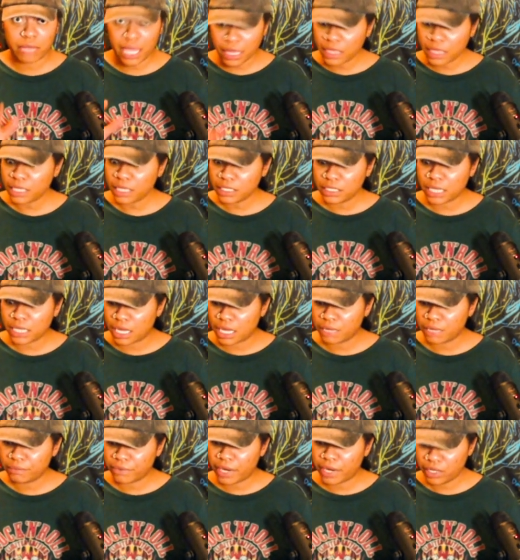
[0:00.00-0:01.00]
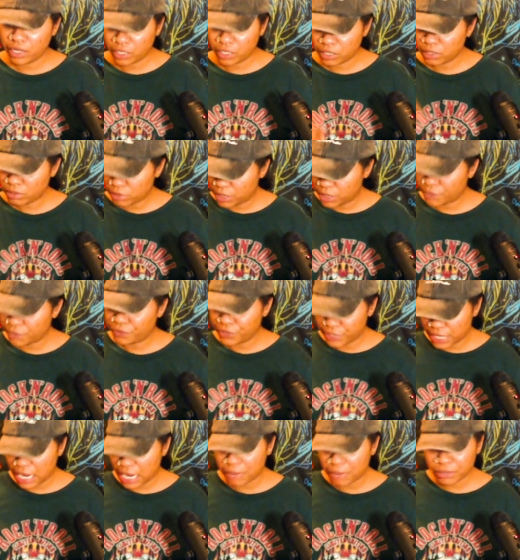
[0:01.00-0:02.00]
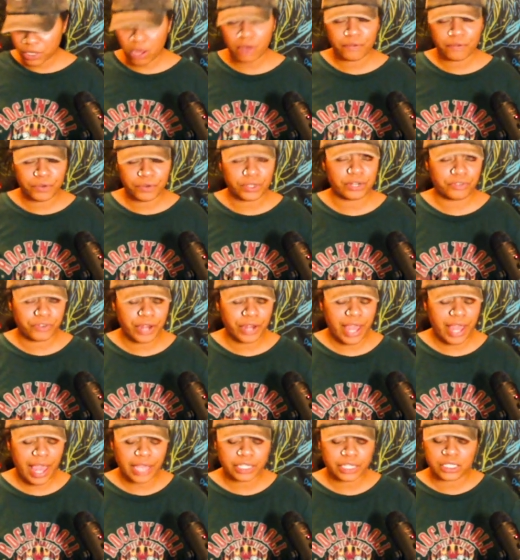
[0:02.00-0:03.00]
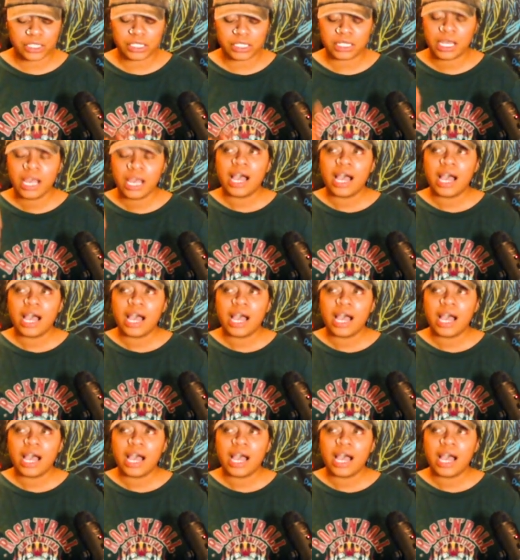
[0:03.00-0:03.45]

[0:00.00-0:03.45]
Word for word: at this time right because different times call for different actions